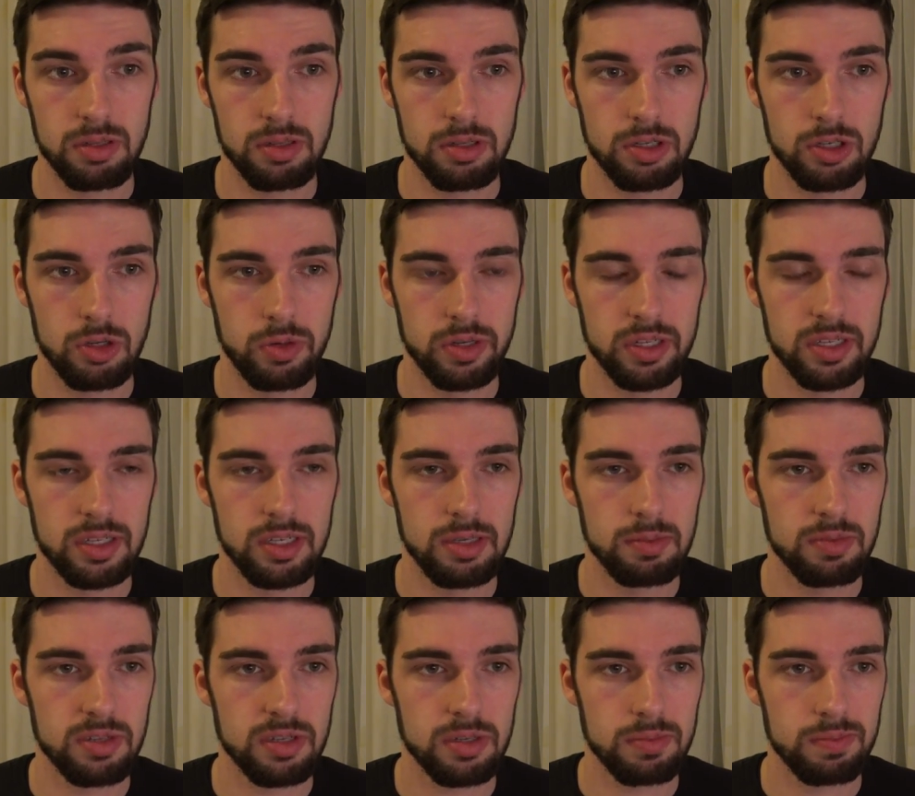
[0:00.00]
so it
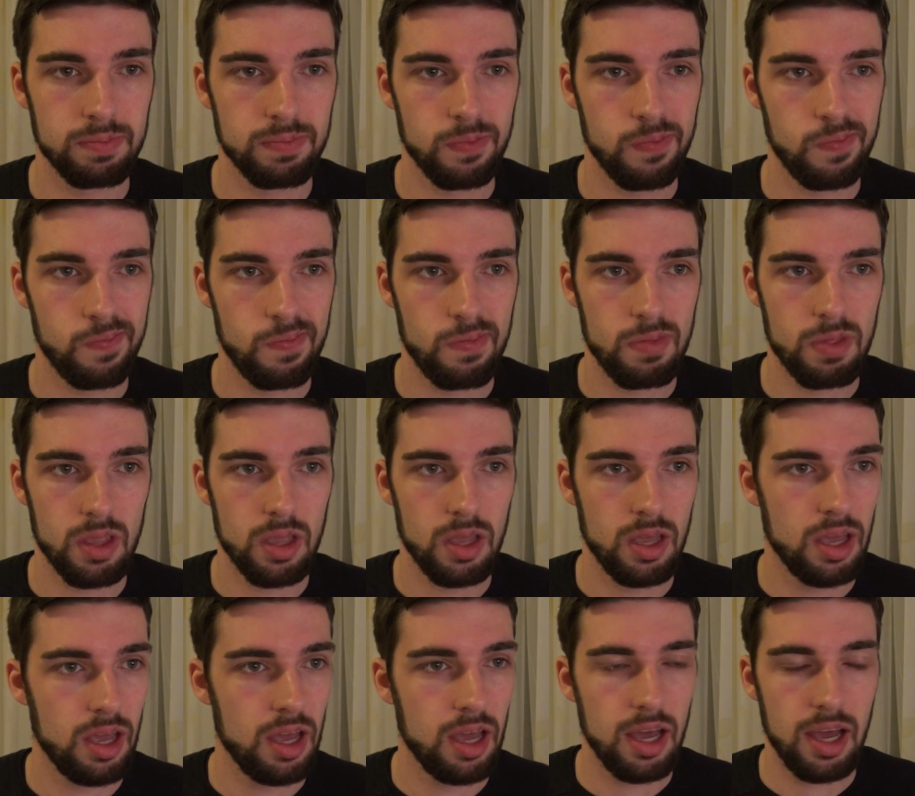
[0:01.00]
seems.
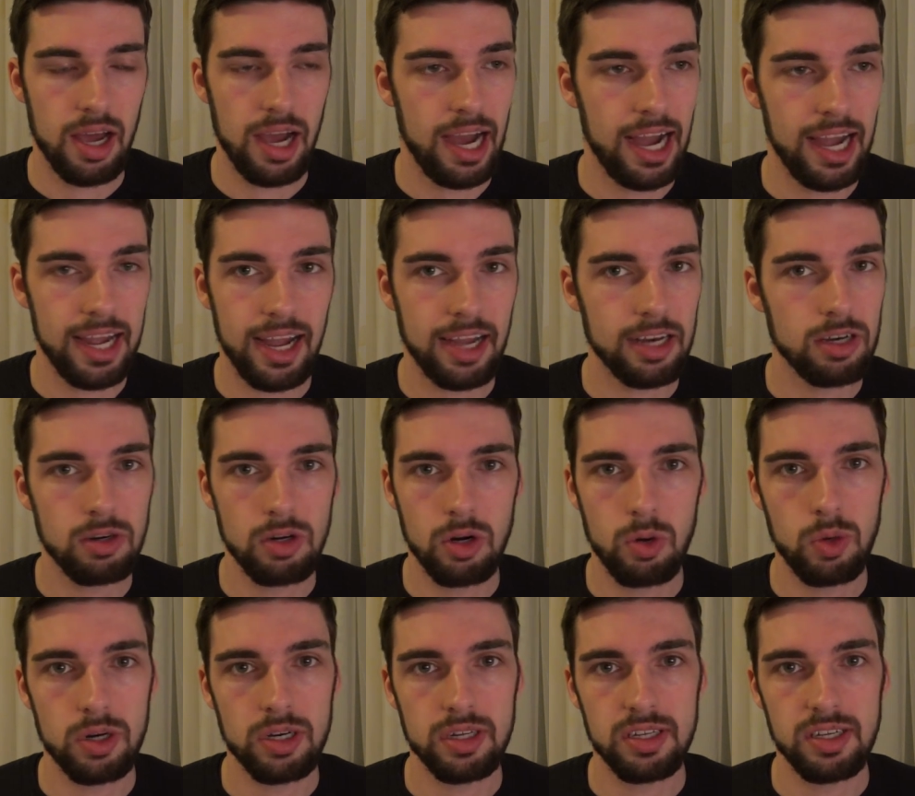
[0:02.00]
I don't know
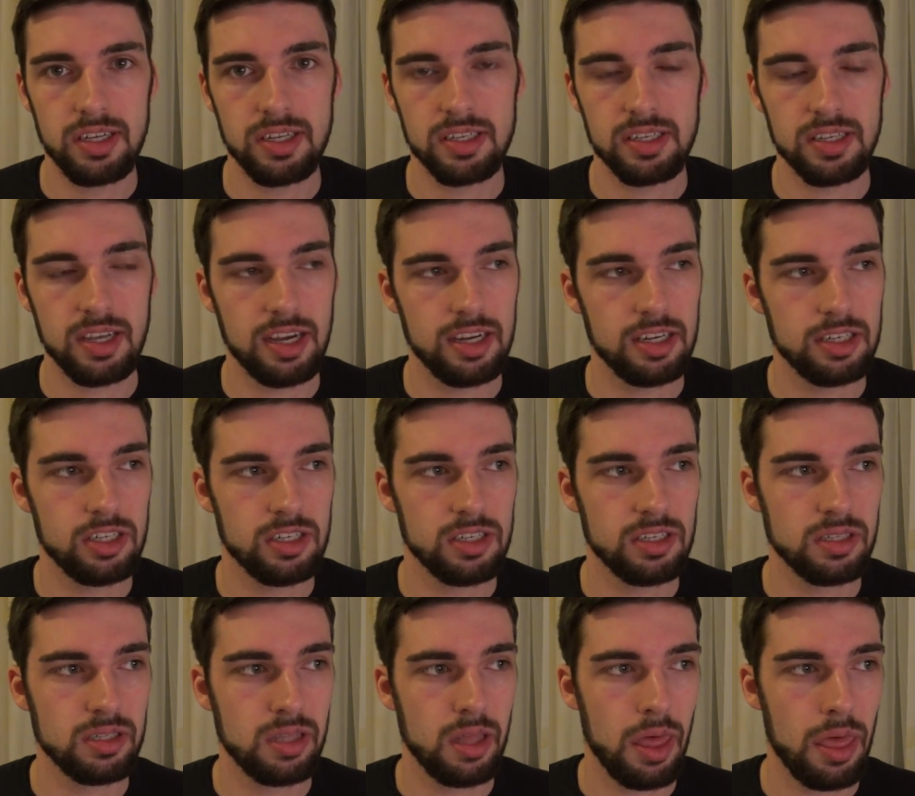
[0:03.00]
what it is, I
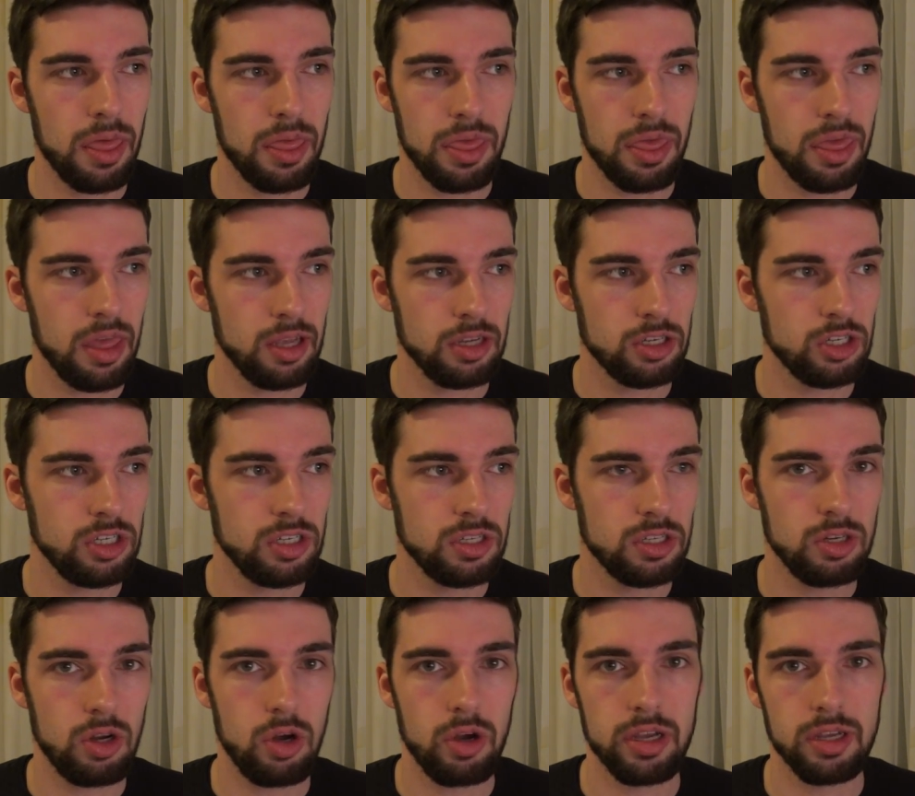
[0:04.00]
just think she's
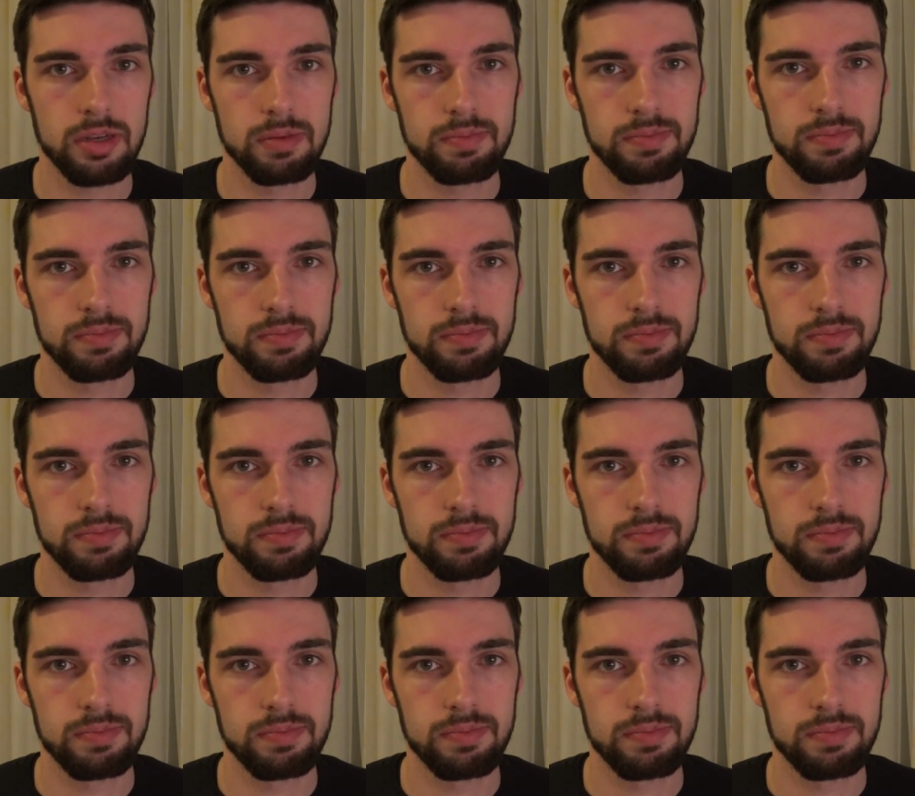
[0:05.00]
annoying.